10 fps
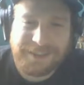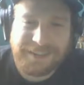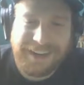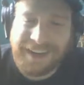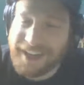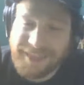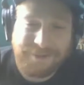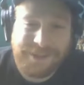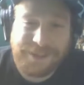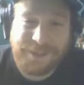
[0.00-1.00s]
And I think
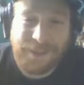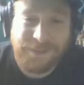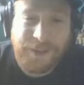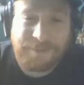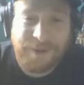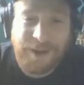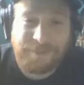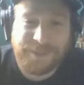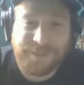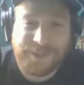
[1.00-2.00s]
we just solved all the
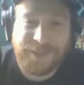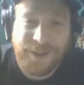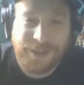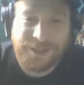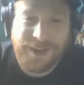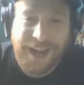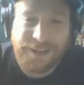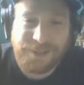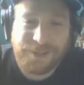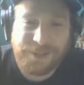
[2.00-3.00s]
problems of the slogging
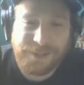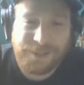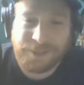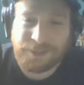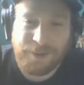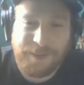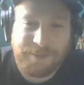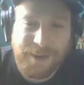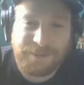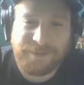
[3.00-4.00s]
trash. Just throw them in the
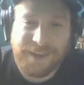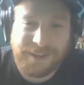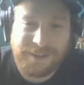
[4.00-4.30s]
milk fight.